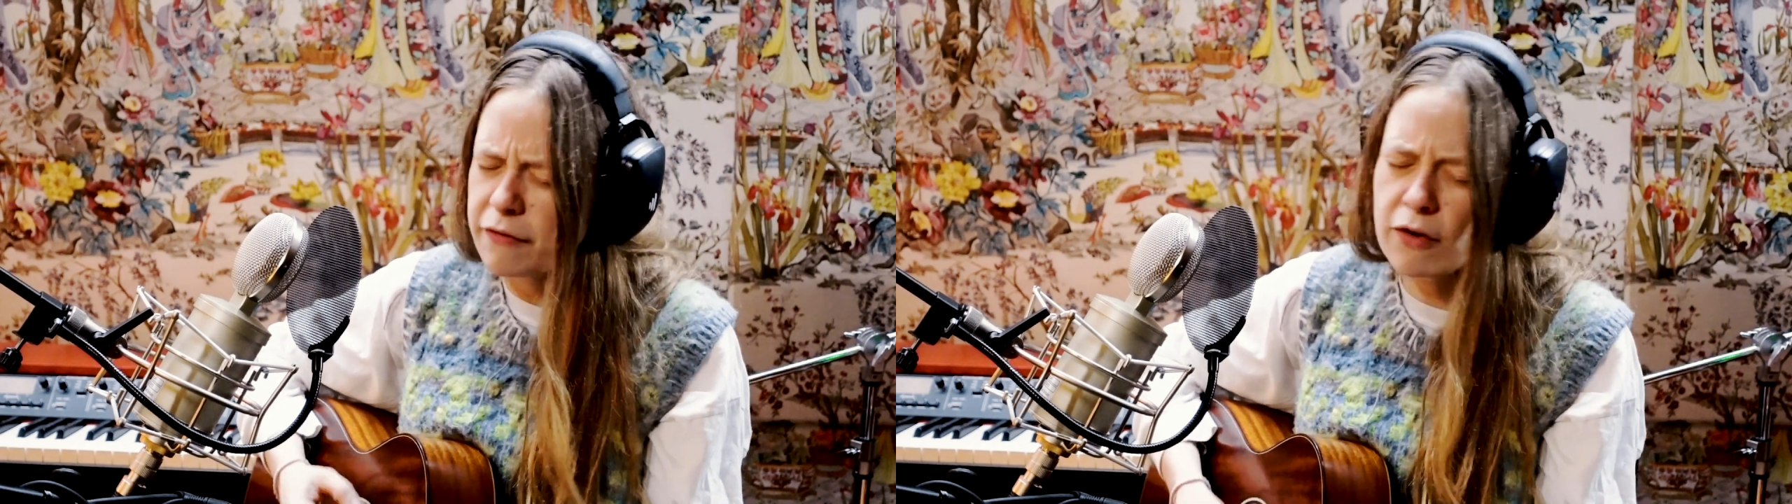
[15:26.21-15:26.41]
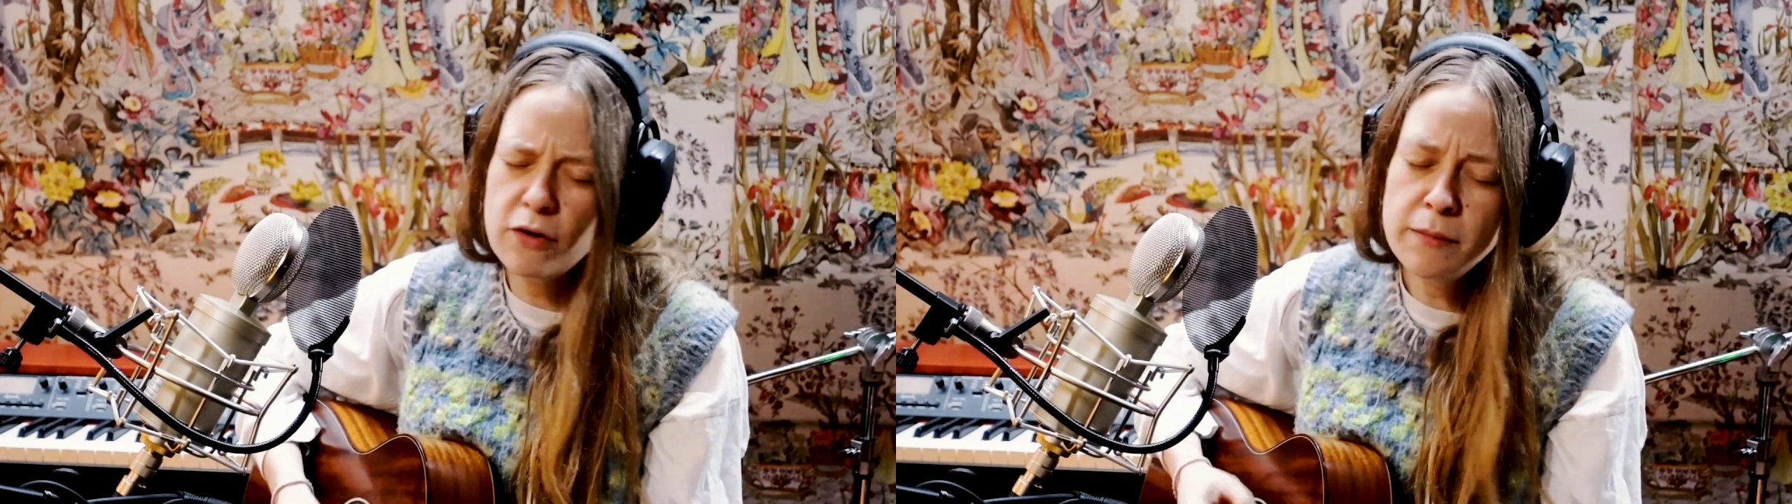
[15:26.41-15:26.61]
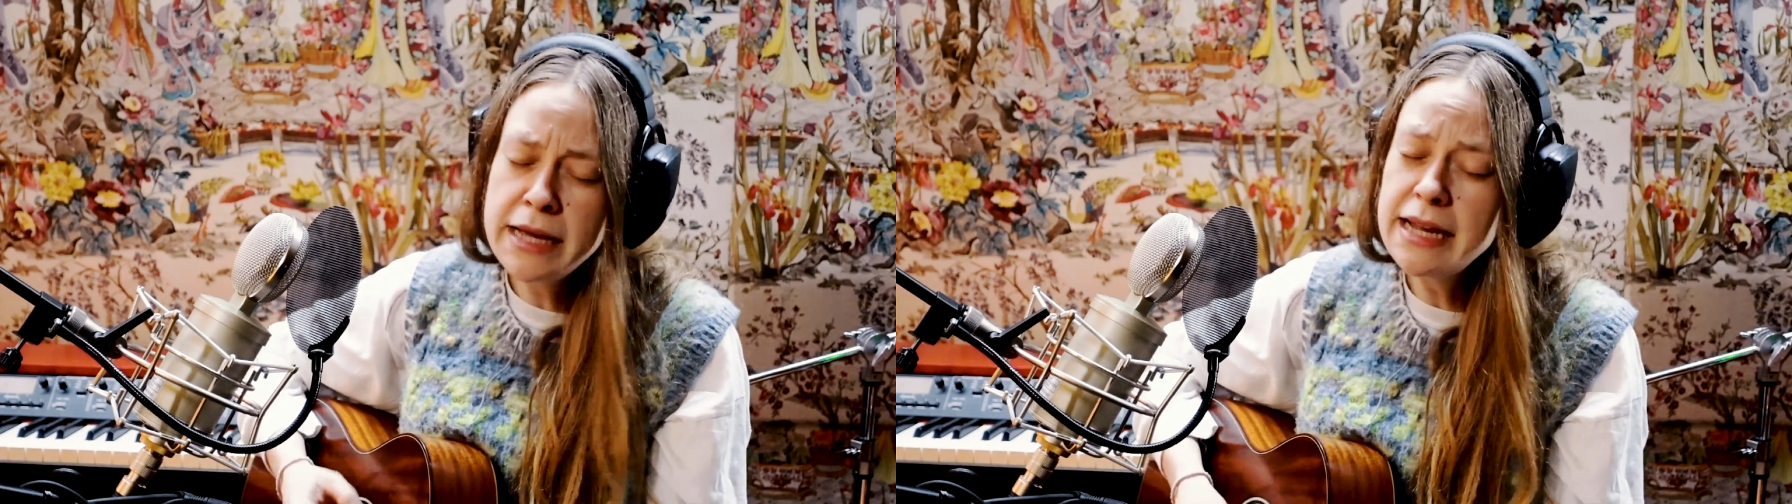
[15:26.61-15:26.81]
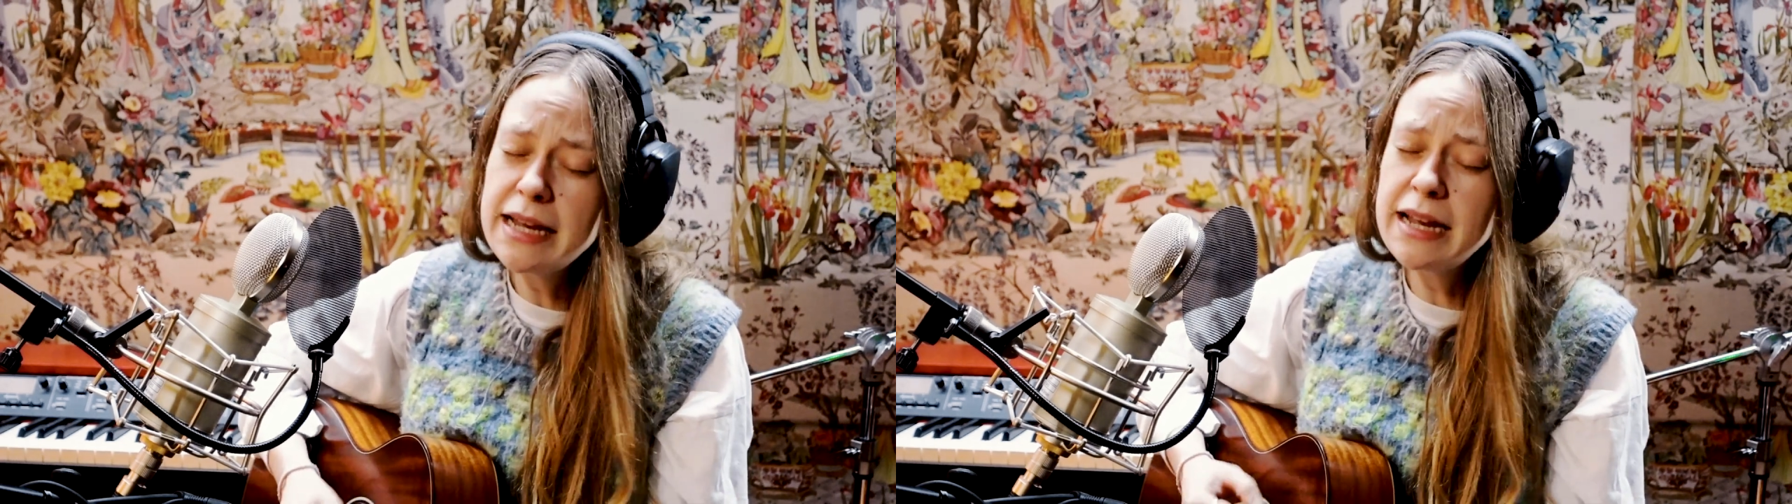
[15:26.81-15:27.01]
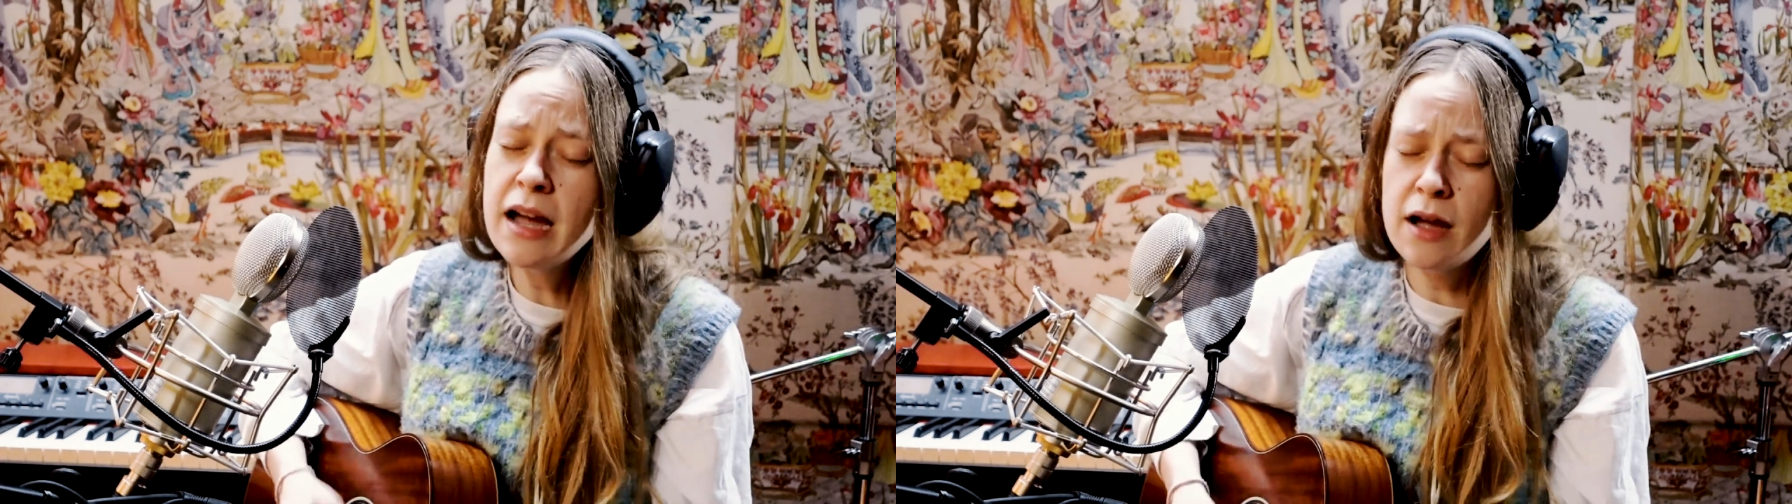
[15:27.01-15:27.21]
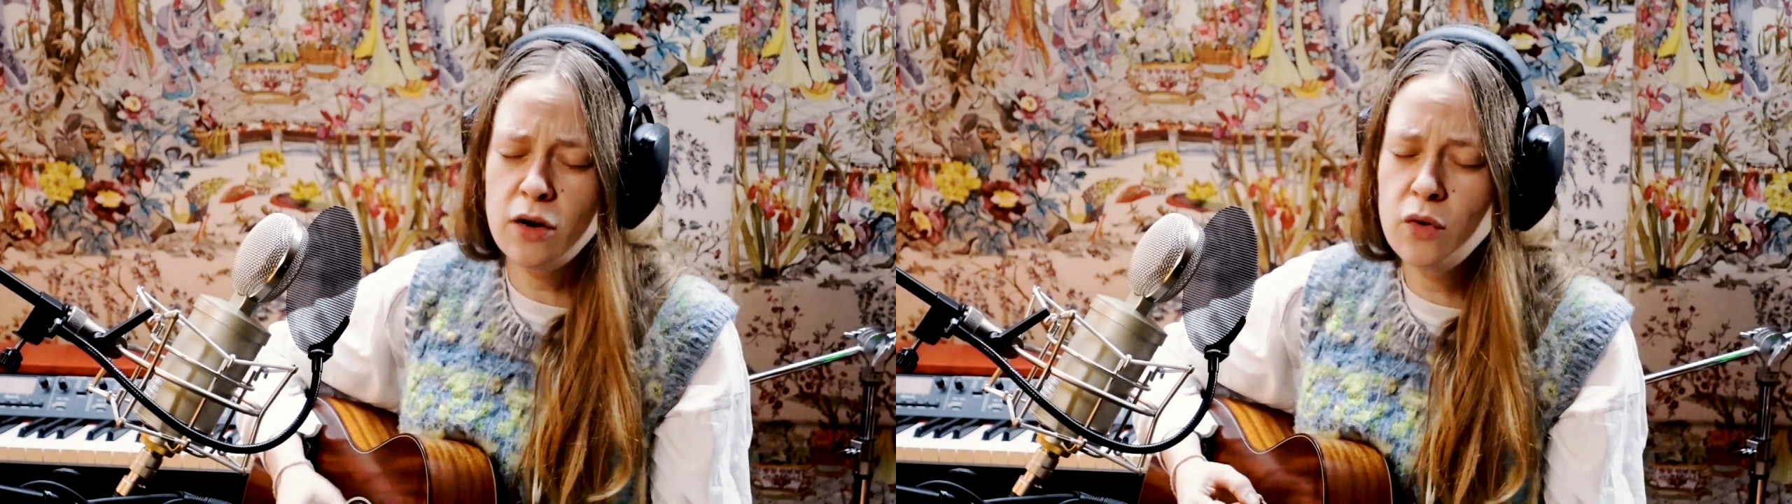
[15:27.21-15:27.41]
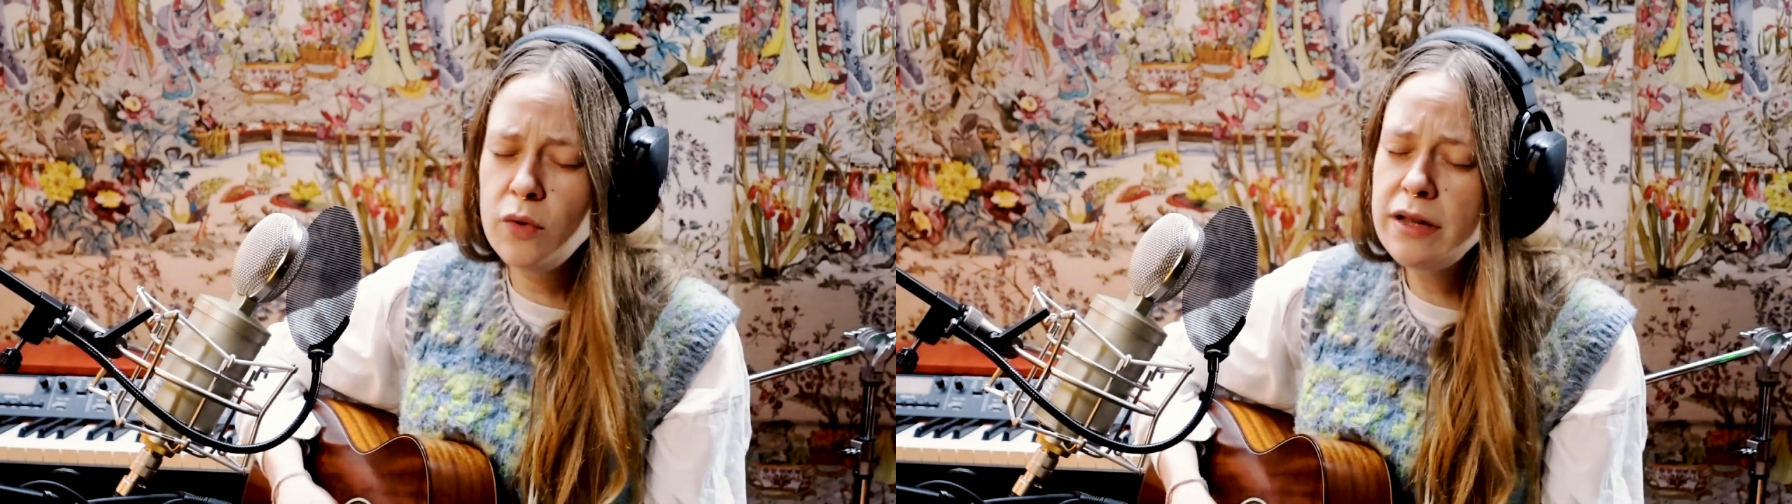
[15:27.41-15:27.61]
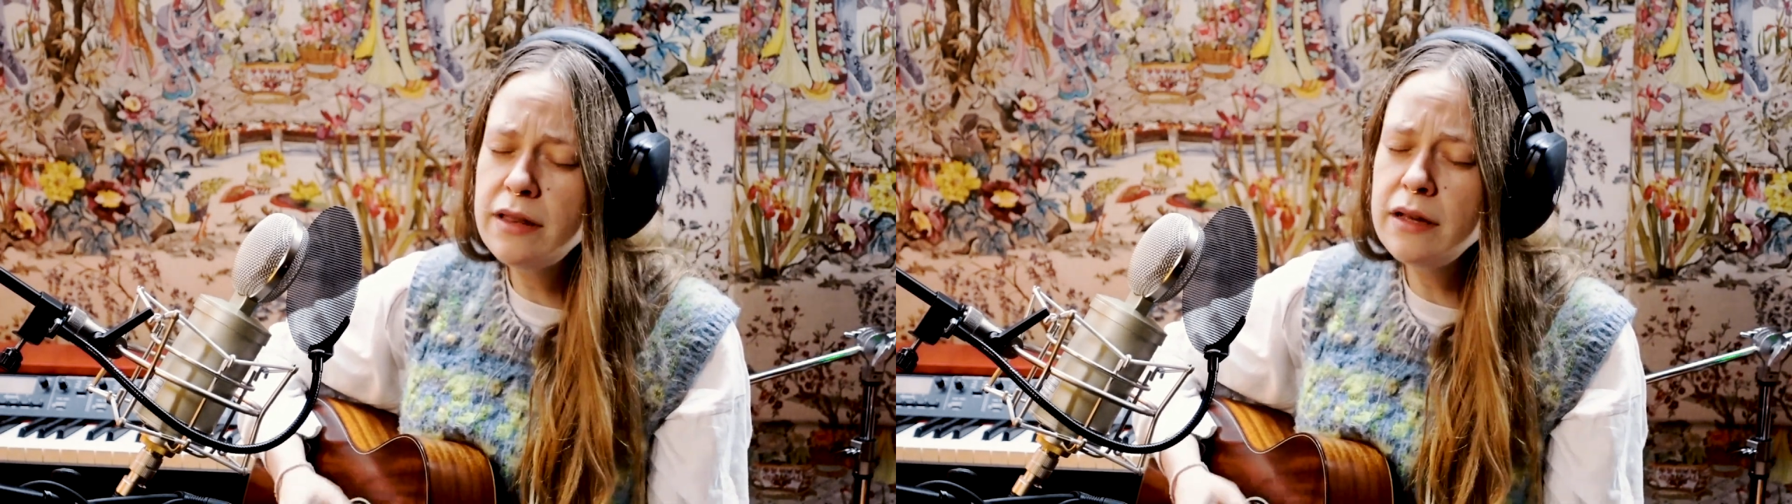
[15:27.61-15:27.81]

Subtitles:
for me with